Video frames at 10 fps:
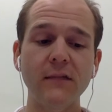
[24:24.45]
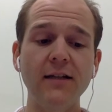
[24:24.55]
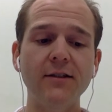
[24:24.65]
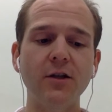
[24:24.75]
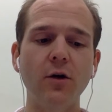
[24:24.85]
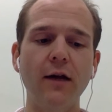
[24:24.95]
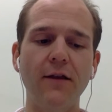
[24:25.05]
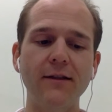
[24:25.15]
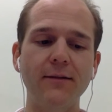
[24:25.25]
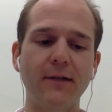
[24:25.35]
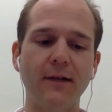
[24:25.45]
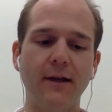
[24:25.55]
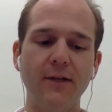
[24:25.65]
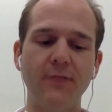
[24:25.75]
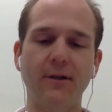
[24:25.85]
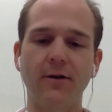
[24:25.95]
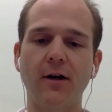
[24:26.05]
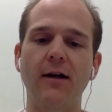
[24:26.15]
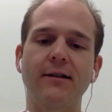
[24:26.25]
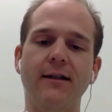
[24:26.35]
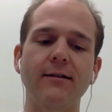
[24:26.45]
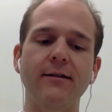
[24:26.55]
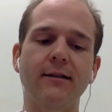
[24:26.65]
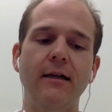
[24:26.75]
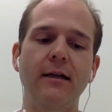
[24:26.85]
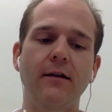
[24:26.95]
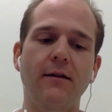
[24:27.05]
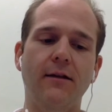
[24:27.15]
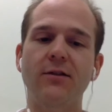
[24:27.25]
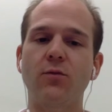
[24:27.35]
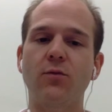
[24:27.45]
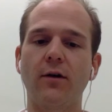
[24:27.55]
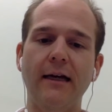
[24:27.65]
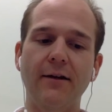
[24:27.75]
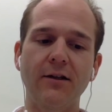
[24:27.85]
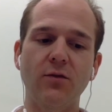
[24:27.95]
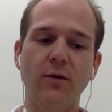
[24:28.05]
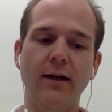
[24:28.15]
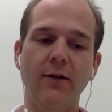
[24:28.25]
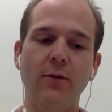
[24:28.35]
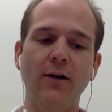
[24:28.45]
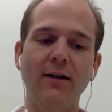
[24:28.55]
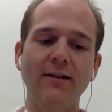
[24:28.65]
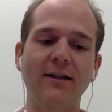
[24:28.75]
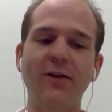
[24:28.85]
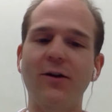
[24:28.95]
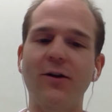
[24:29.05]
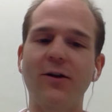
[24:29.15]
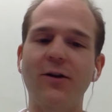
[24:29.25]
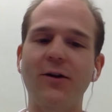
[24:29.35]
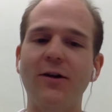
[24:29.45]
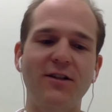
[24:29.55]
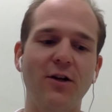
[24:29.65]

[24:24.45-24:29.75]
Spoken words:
And so in this particular context, this worked out in this way. Whereas in other countries,